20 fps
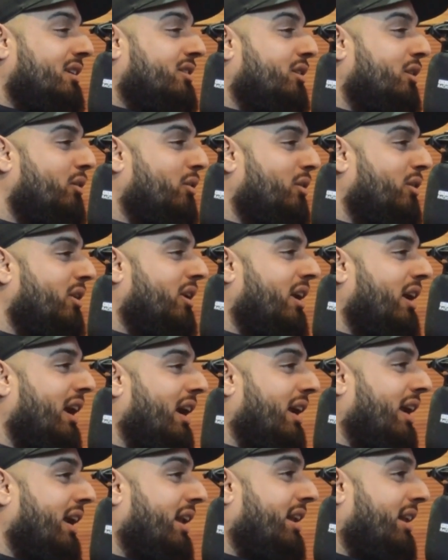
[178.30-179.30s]
so
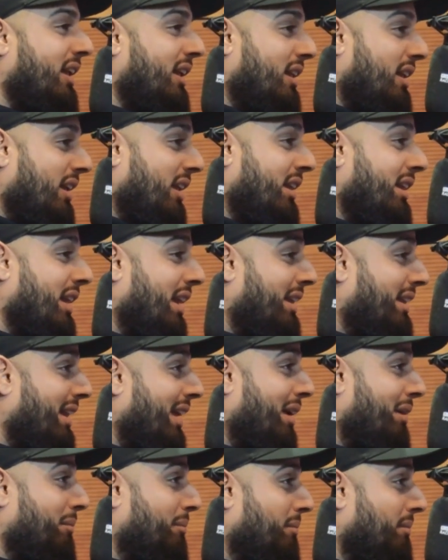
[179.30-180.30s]
again, in that
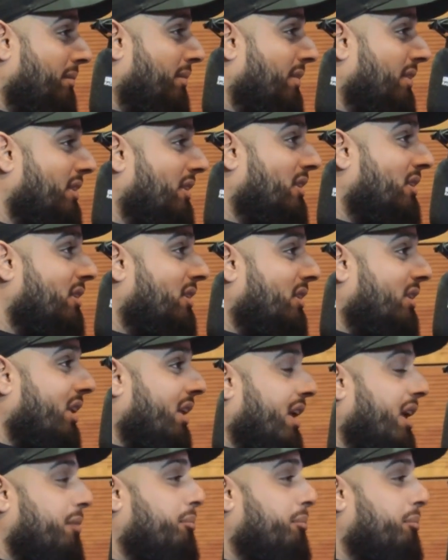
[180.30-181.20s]
time, the